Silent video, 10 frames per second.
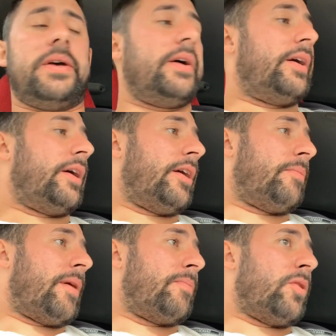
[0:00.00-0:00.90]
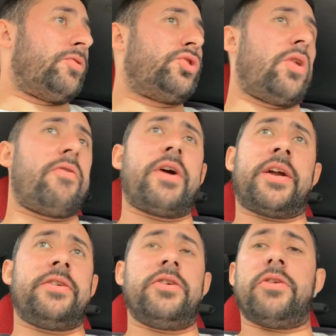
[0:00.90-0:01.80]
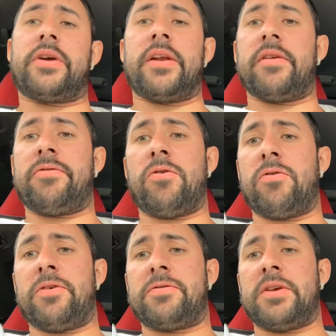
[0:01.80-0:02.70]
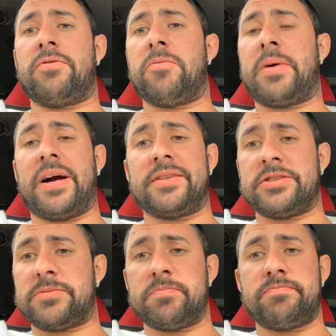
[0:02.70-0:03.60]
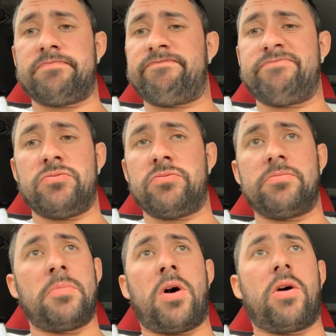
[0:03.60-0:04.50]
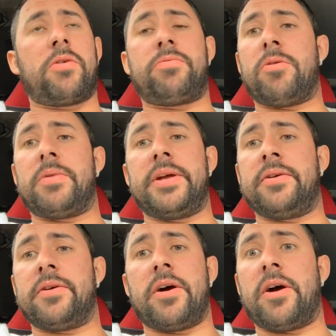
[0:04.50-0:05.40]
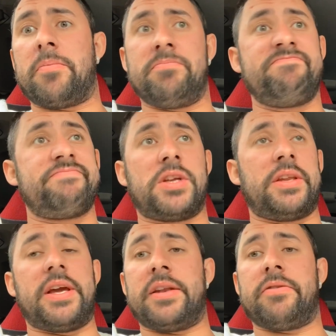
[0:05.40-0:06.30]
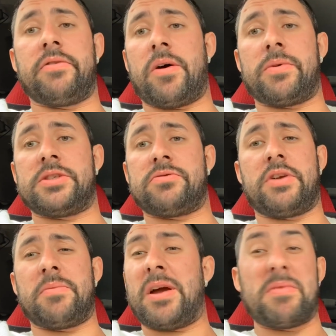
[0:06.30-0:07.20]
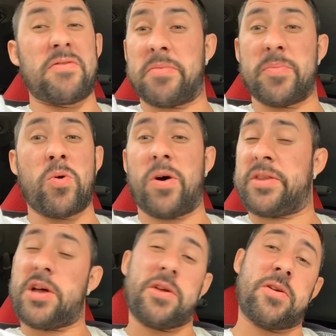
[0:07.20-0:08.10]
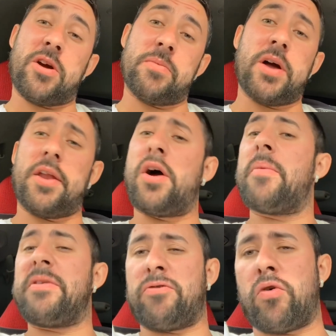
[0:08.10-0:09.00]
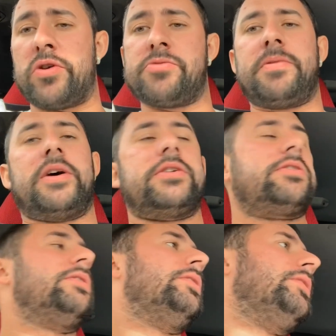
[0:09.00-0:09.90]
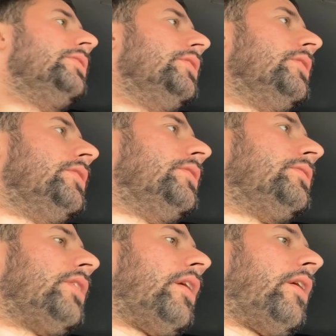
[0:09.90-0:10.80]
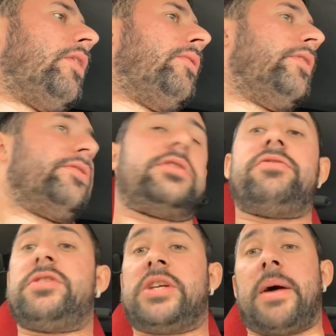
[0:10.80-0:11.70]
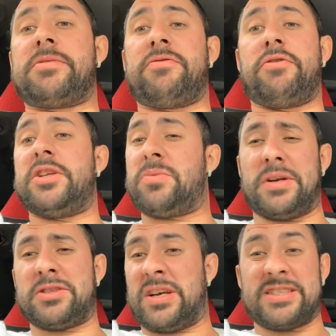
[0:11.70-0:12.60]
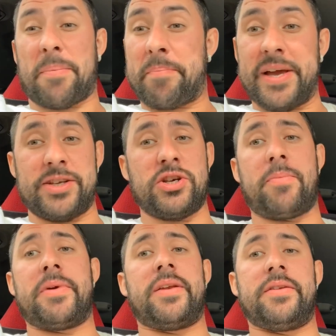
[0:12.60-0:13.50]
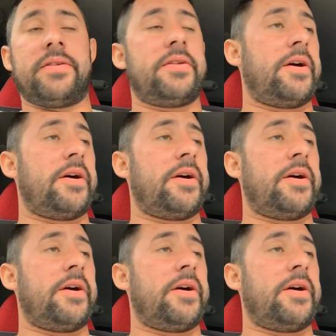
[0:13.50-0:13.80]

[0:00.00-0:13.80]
I'm not sure. I reckon you're looking at a 450 foot-pounds mark probably at the end of, like, once it's ready, maybe even a bit more. I don't know, but I know it'll be 400 plus. So it was capped to 320, so it's a big jump in